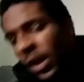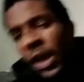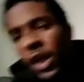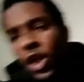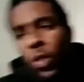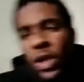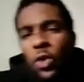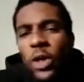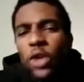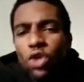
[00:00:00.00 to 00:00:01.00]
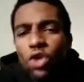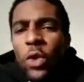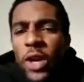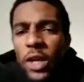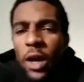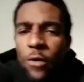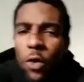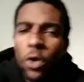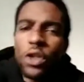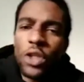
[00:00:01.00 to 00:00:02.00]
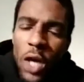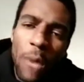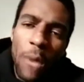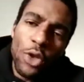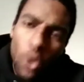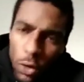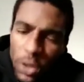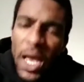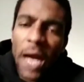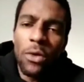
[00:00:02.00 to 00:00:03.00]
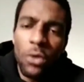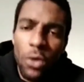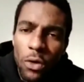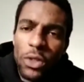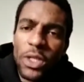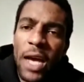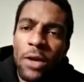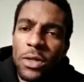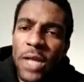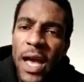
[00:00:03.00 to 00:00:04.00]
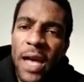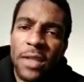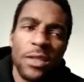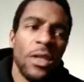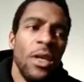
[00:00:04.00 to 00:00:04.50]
You do want to, of course, accomplish goals, tackle tasks.